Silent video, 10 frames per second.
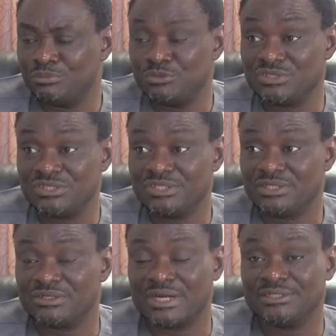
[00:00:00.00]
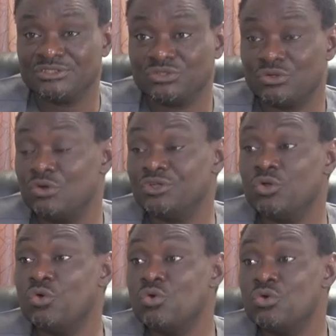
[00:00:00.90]
up using the traditional or the
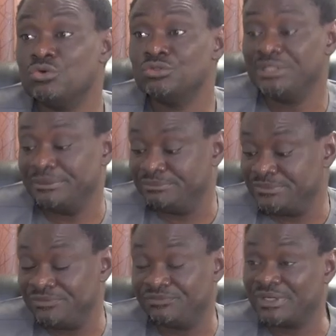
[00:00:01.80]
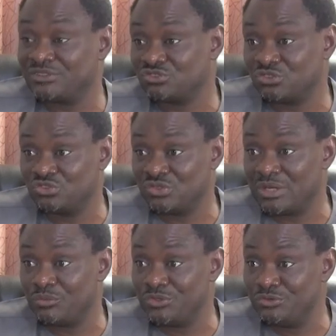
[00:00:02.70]
old infrastructure
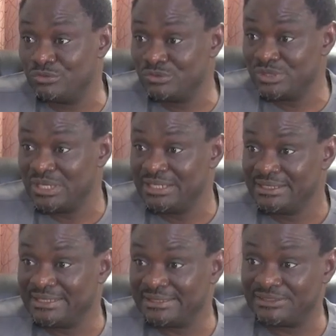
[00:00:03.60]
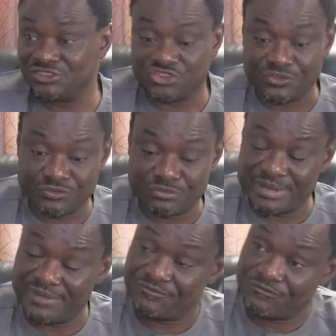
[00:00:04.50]
that we use that is driven
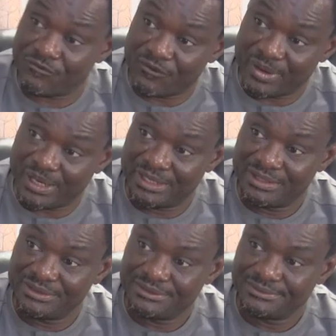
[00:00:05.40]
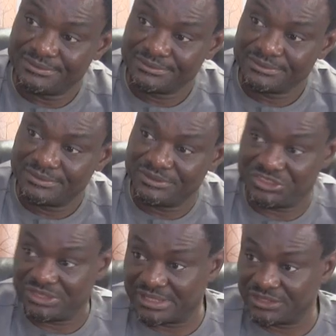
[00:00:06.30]
by fuel,
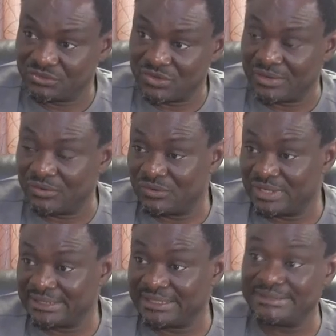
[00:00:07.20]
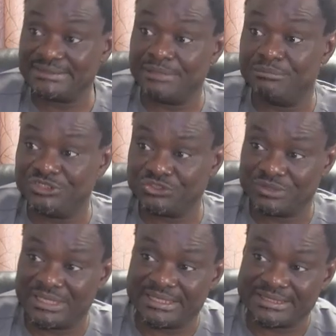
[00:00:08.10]
generator and all that, and the
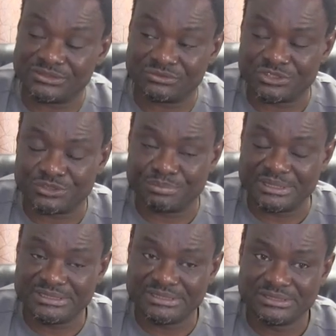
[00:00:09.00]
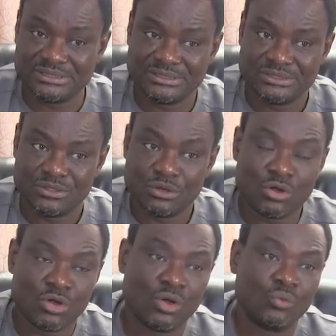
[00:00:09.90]
emission that it creates to the space?
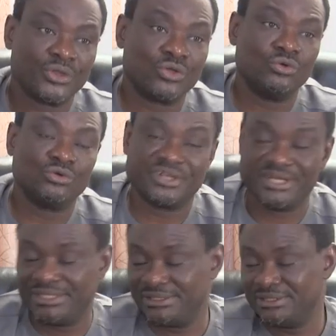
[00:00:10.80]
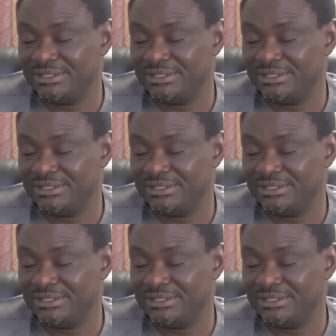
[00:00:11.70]
Or we go green.